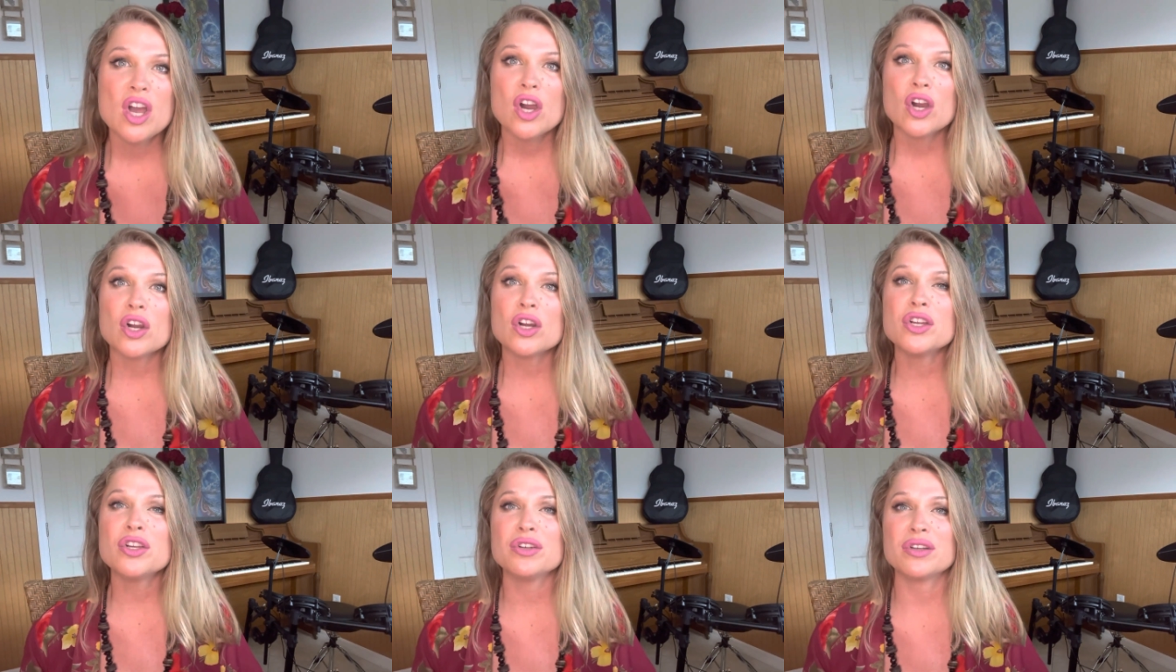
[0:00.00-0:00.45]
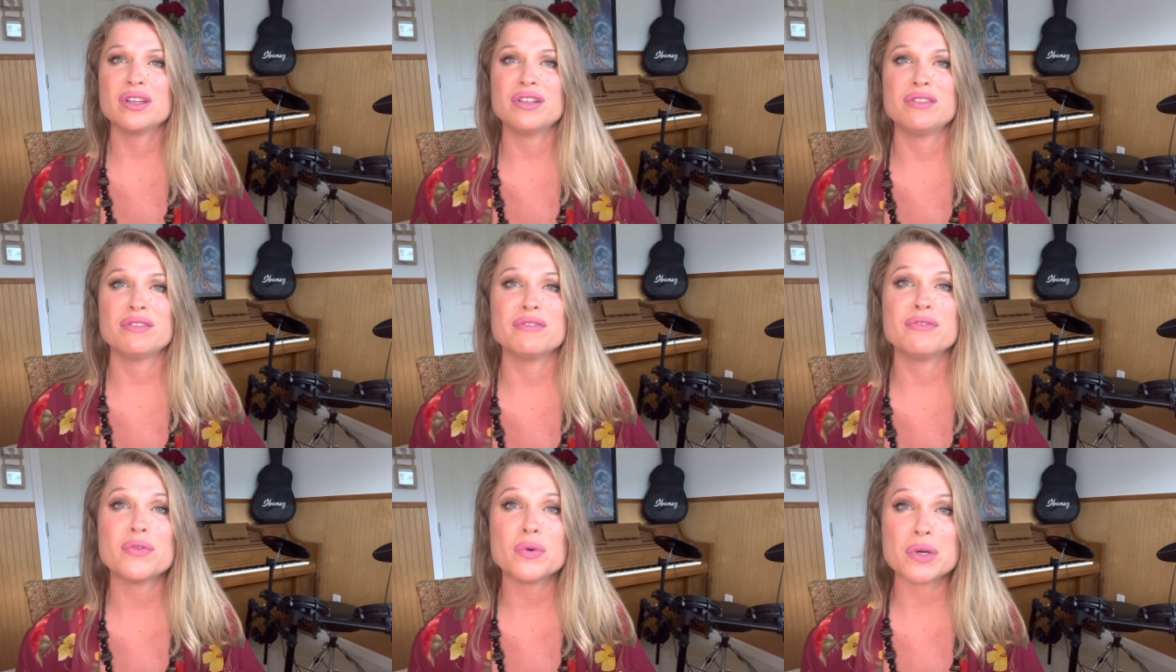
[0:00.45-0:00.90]
or you're in
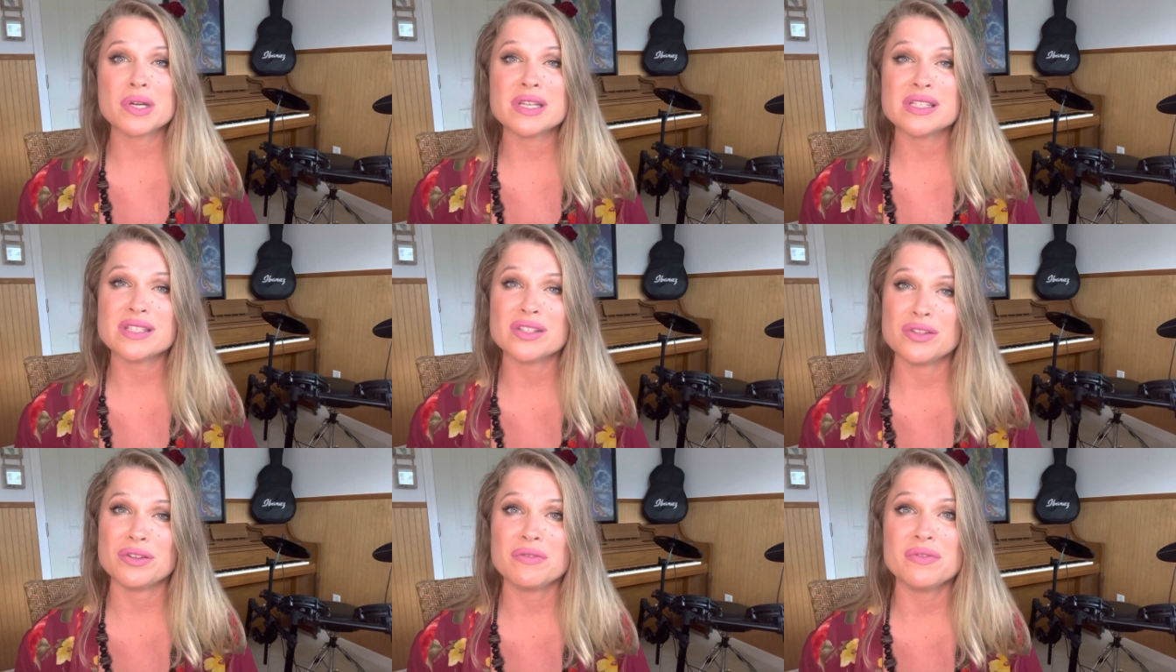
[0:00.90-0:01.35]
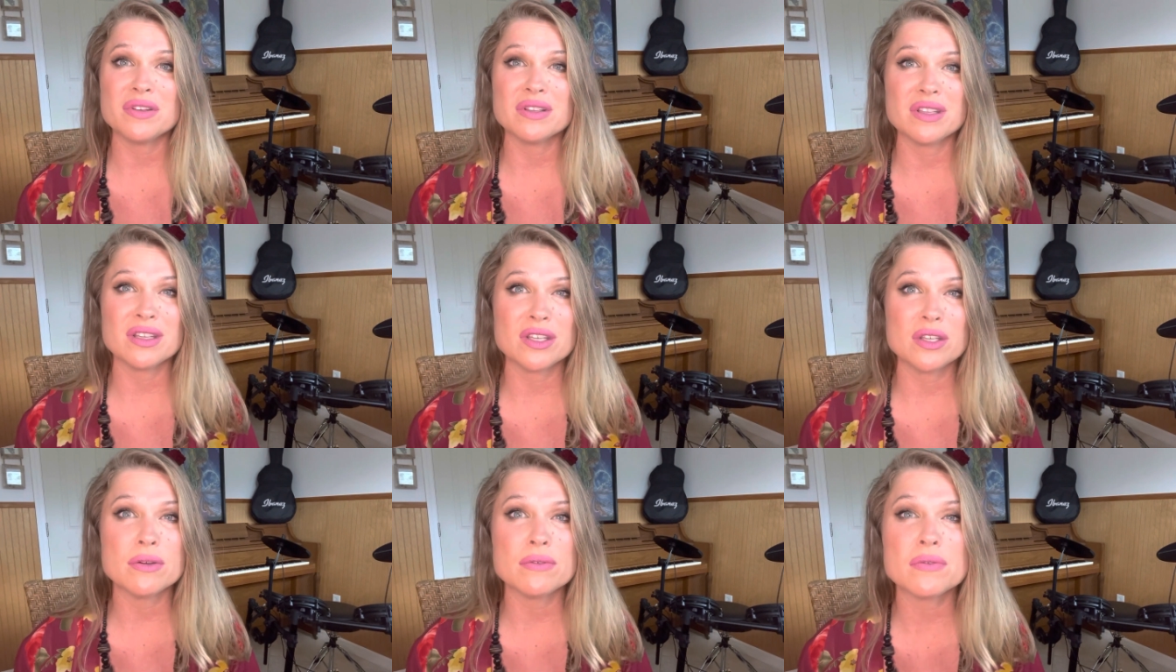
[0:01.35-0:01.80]
your 40s and you feel
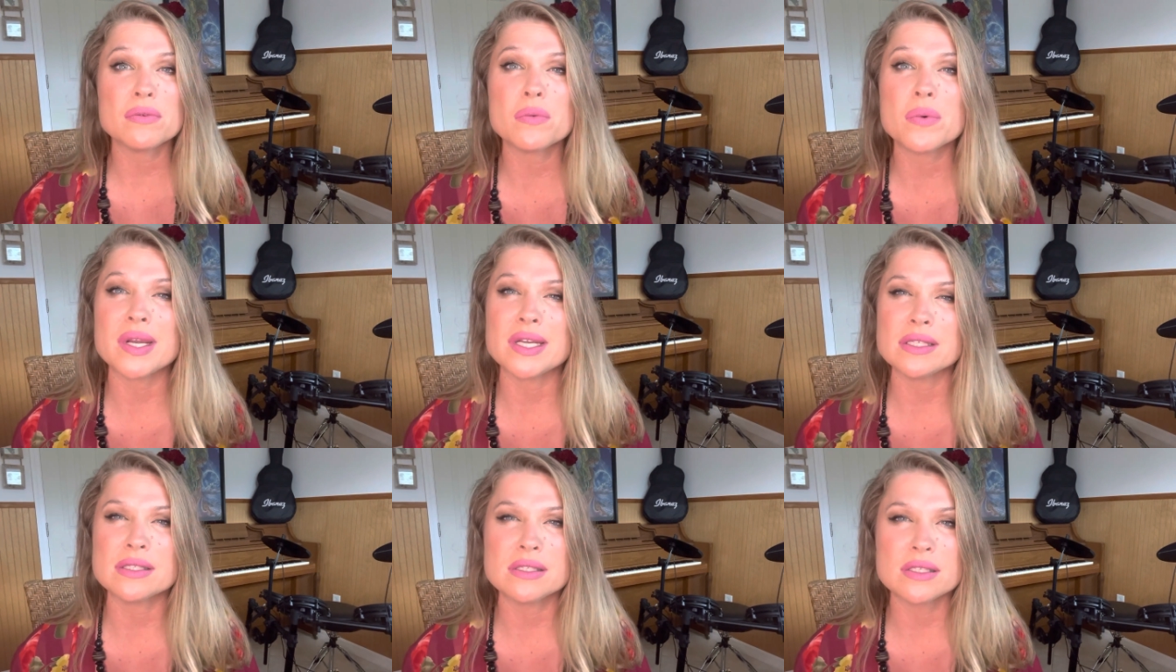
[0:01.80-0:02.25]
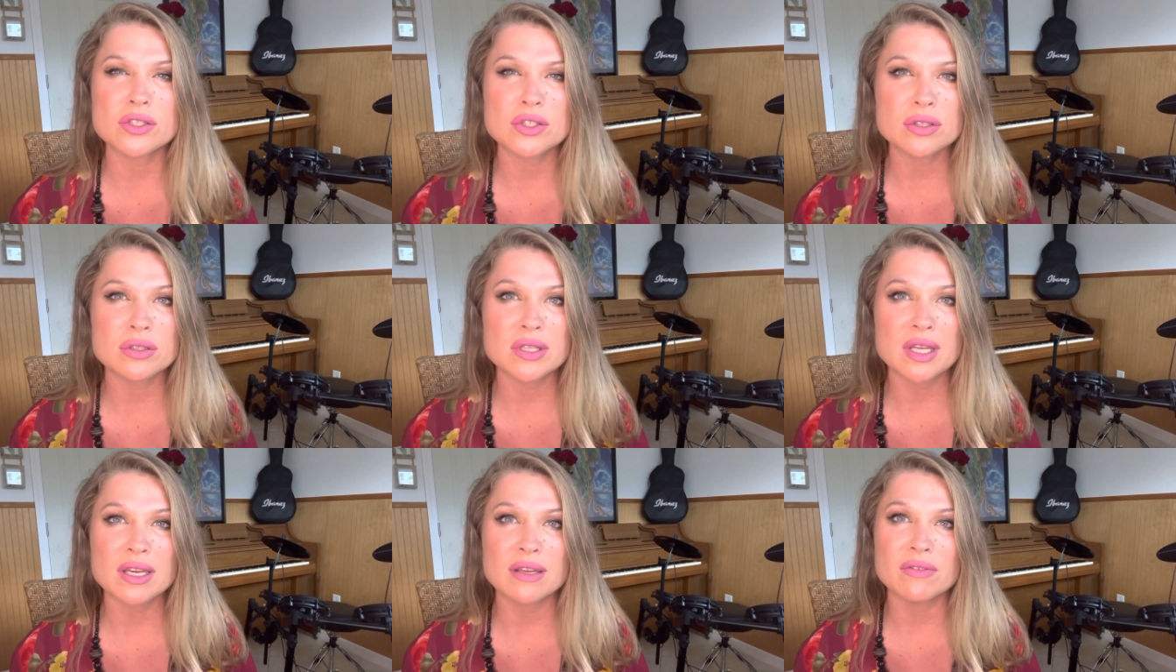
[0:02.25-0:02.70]
like you've wasted
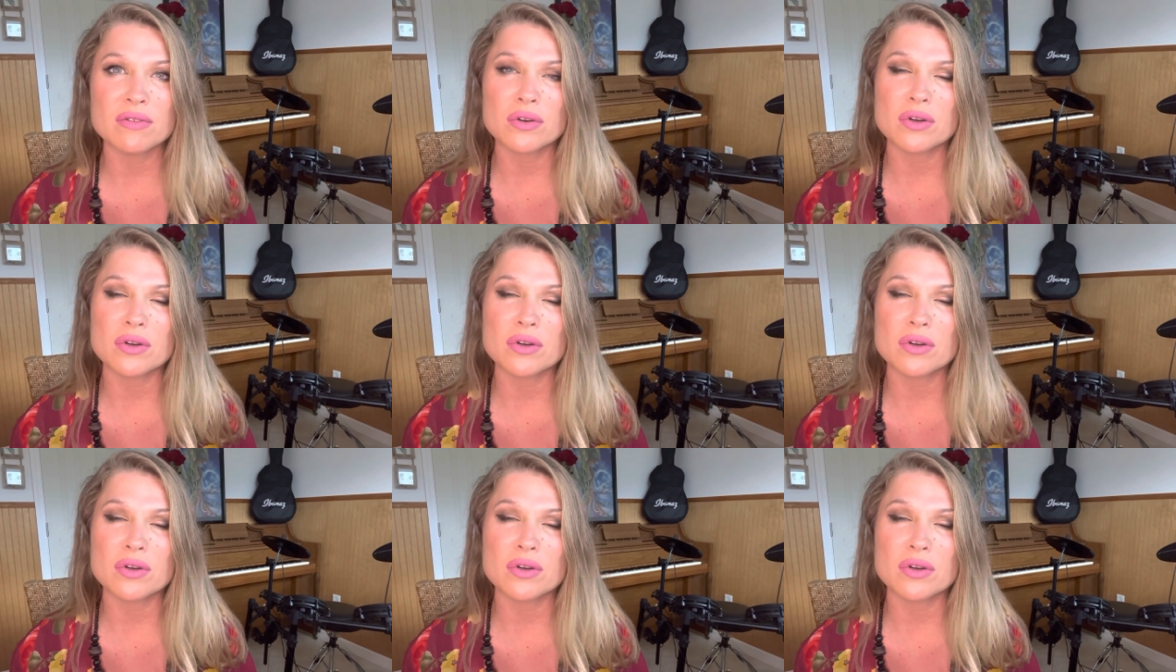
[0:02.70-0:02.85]
your life,